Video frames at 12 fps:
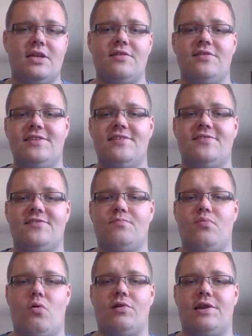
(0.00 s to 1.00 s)
This is
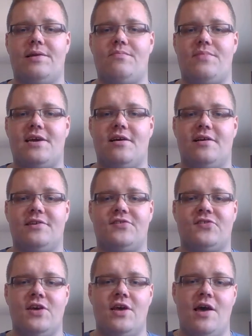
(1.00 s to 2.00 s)
important
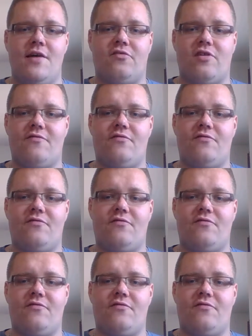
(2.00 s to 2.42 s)
because for